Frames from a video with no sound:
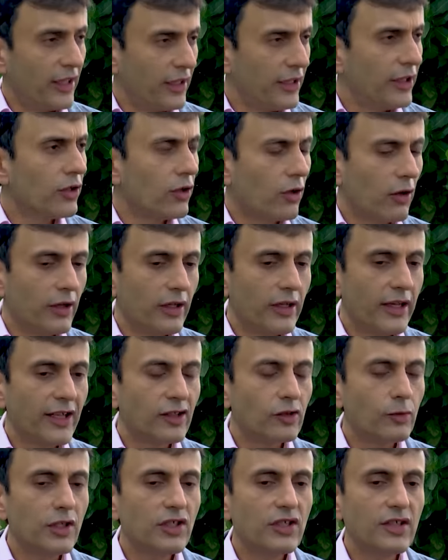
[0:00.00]
again in
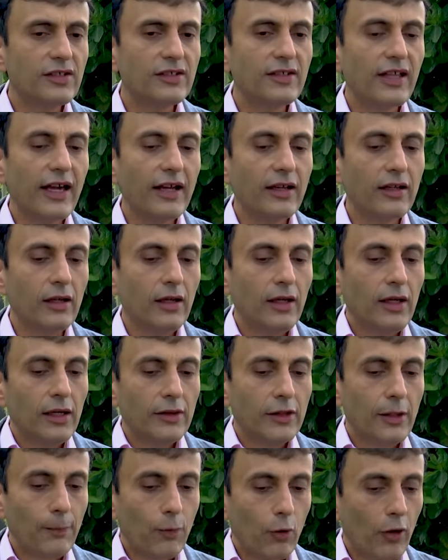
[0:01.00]
context, which is that
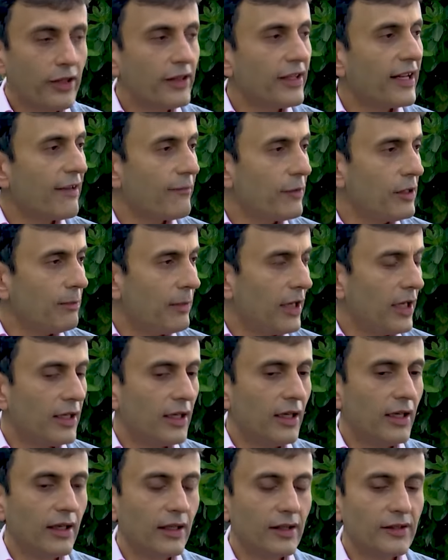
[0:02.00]
the point that I've been
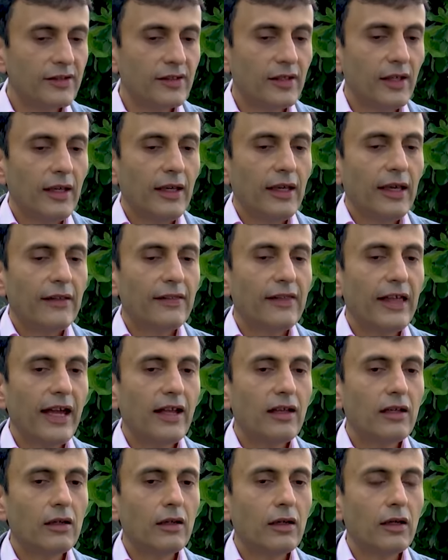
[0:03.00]
making is
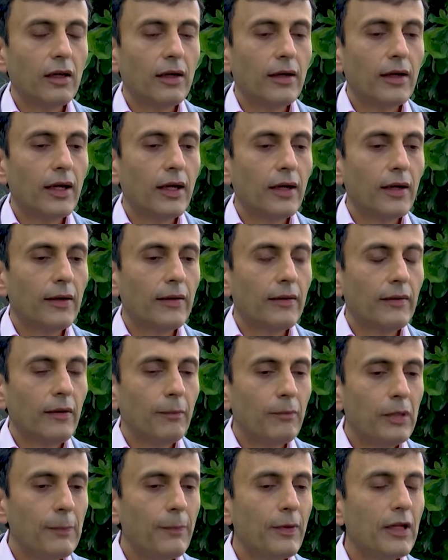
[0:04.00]
that
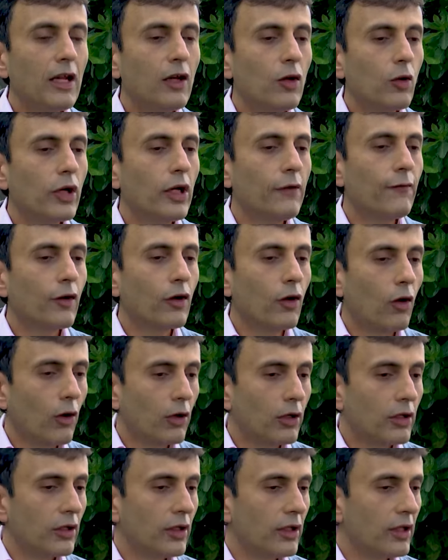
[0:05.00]
people are looking for
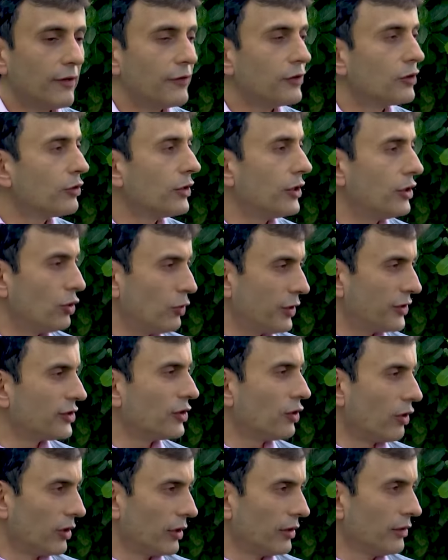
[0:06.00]
alternatives to the US
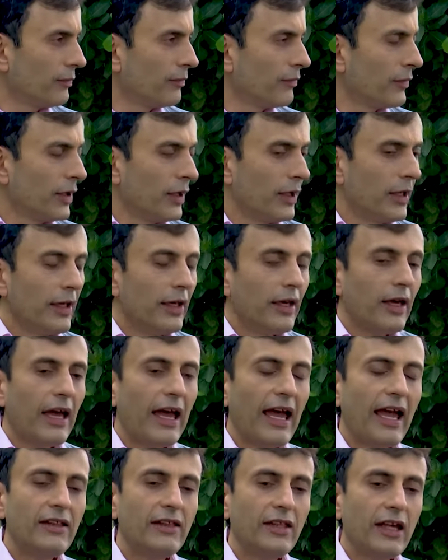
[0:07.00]
dollar. Mm-hmm.
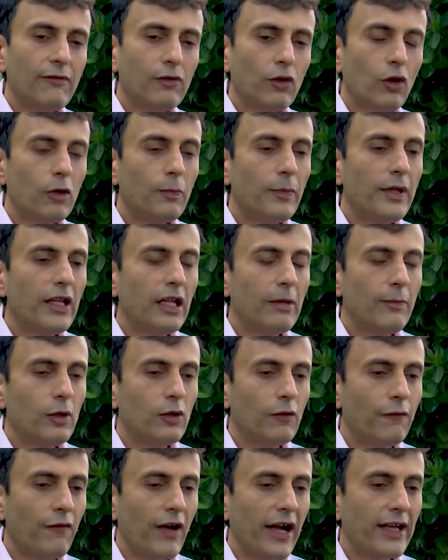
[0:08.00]
And they have not been able
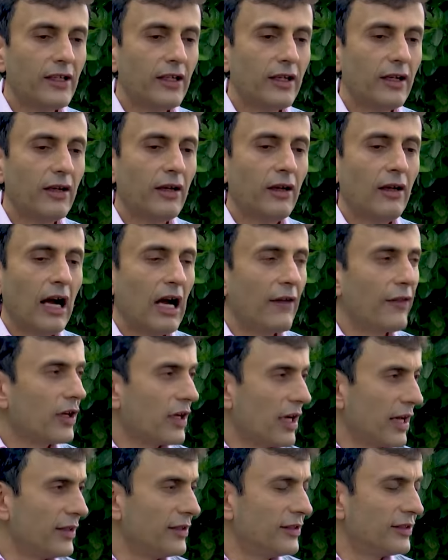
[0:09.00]
to find it in other
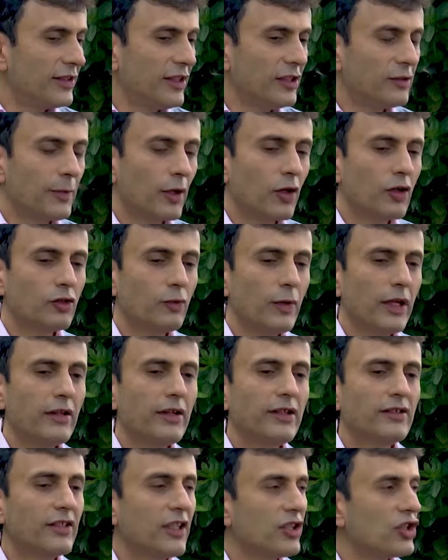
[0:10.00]
currencies, because
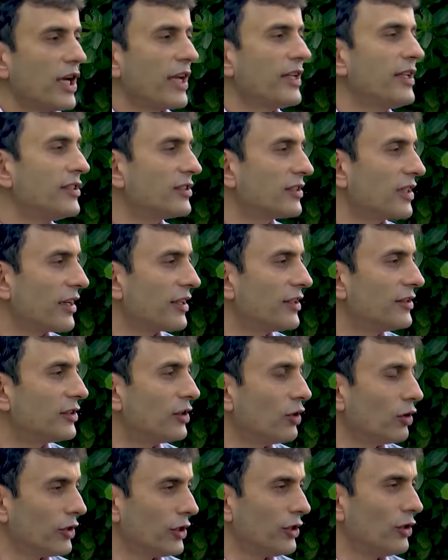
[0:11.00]
whether it's the Chinese
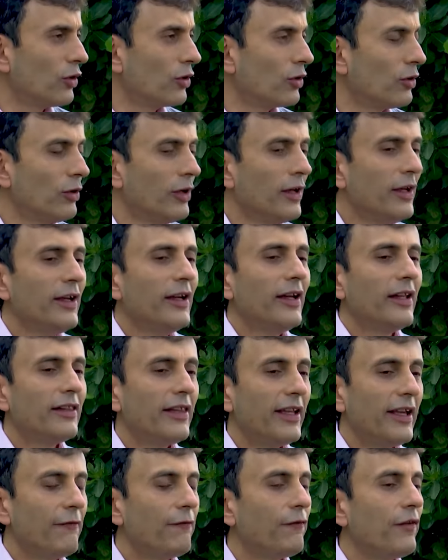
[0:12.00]
currency or the euro,
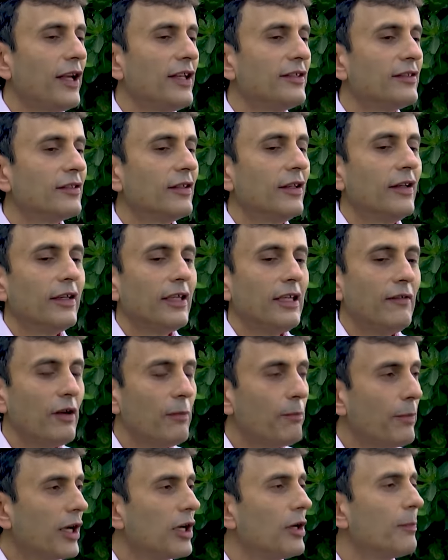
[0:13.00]
they face
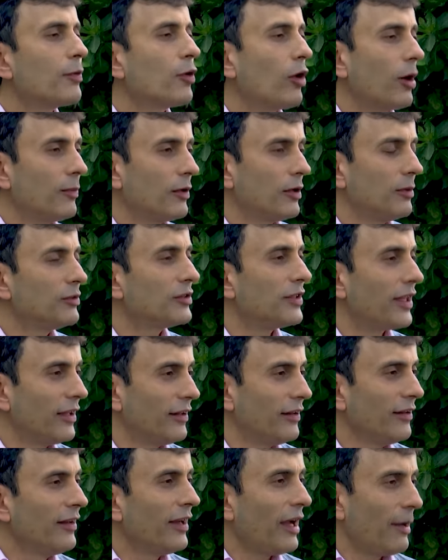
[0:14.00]
even bigger problems
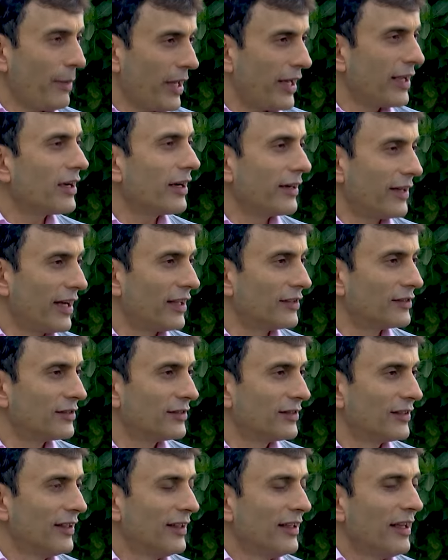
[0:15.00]
than America
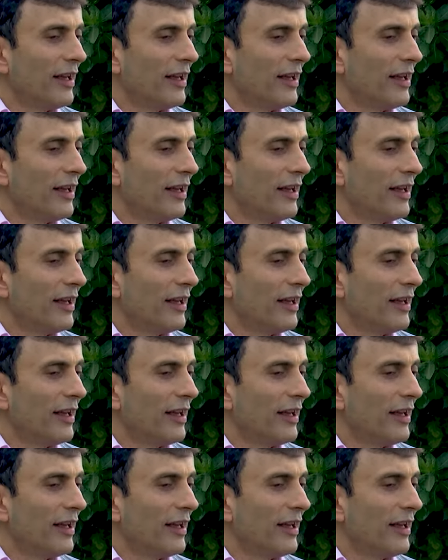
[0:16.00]
does.